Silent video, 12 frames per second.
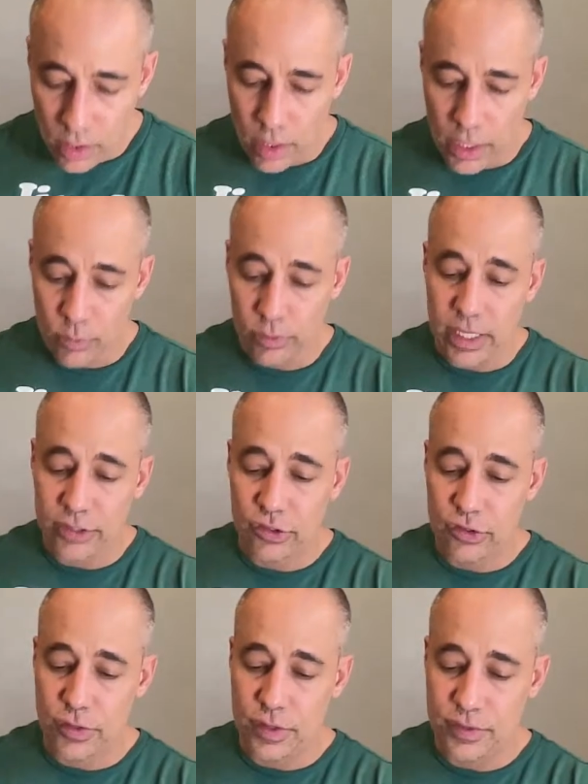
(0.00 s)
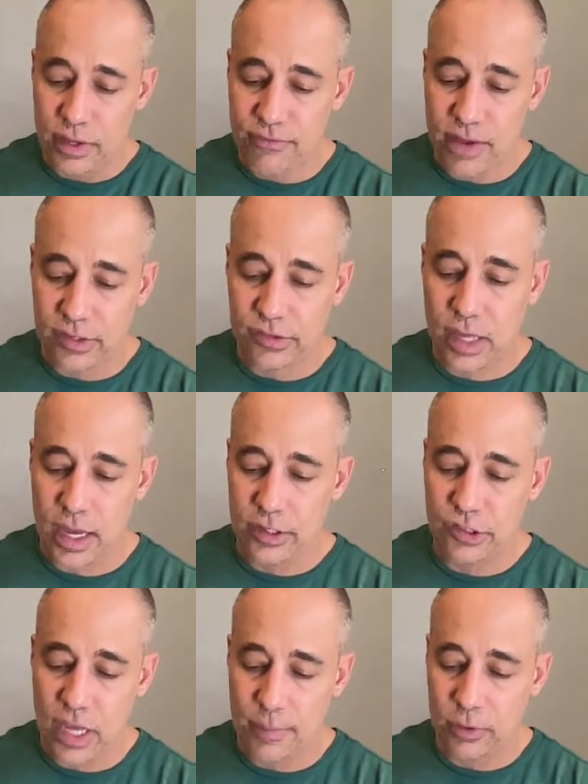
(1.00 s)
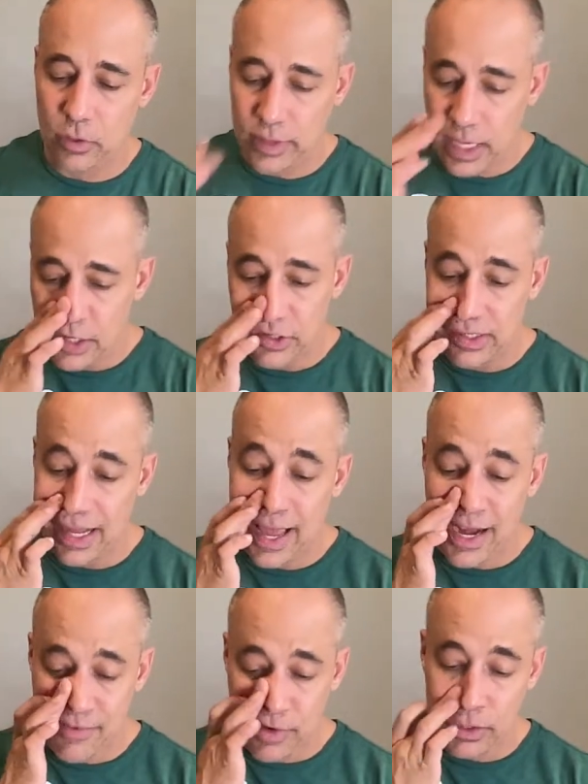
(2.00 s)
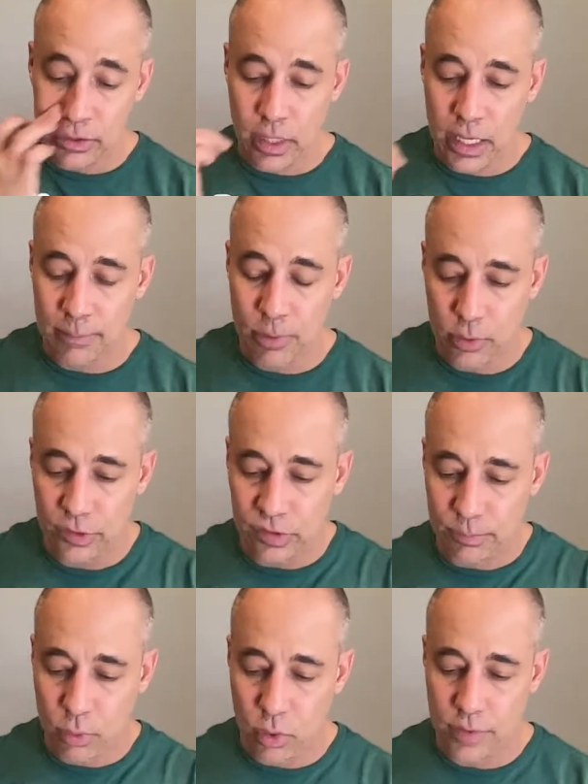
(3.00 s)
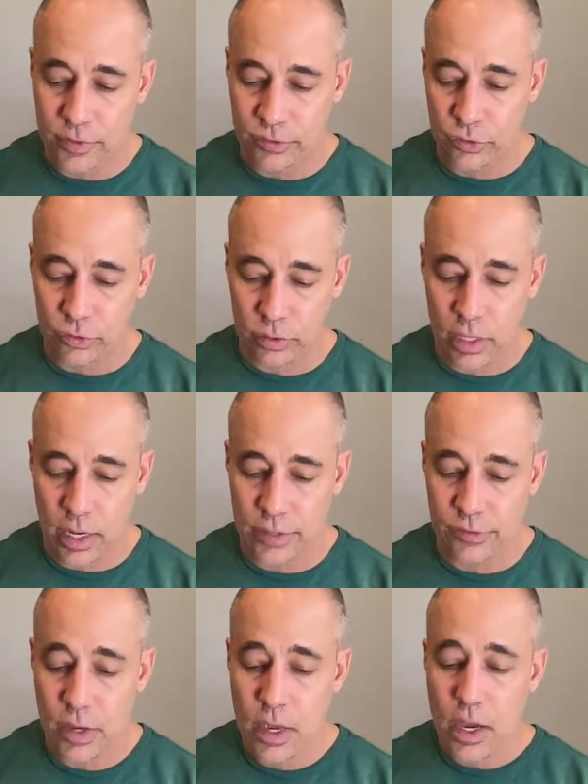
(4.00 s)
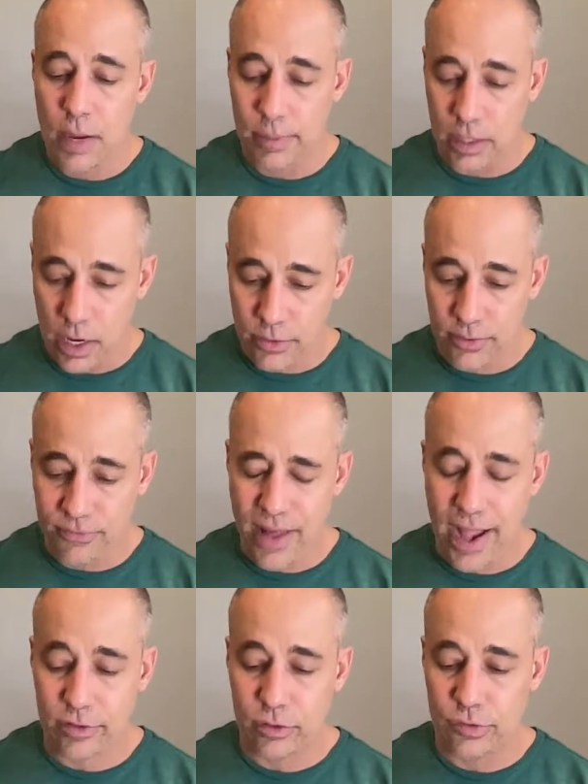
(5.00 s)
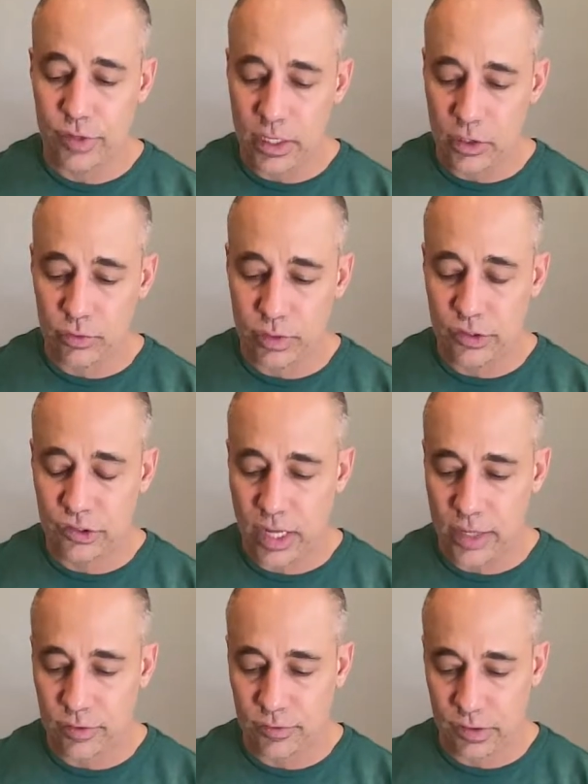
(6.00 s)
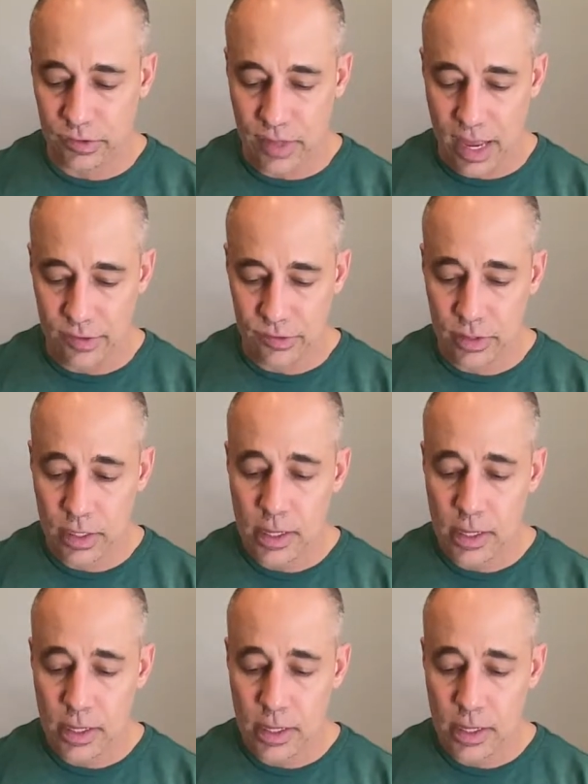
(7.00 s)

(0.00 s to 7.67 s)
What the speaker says: in relation to the defect size, shape, and location, and have underlying bony support at the suture lines, among other factors, increased chance of success.